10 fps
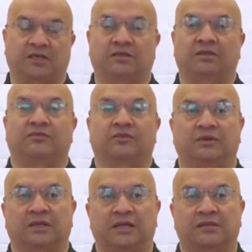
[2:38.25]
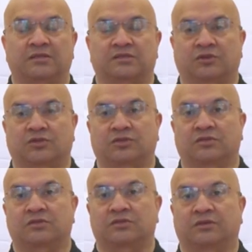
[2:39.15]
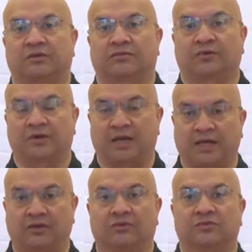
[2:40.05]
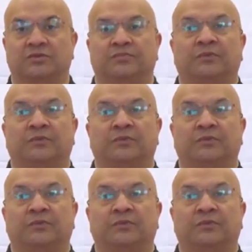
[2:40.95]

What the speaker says: the different dance structures for adults.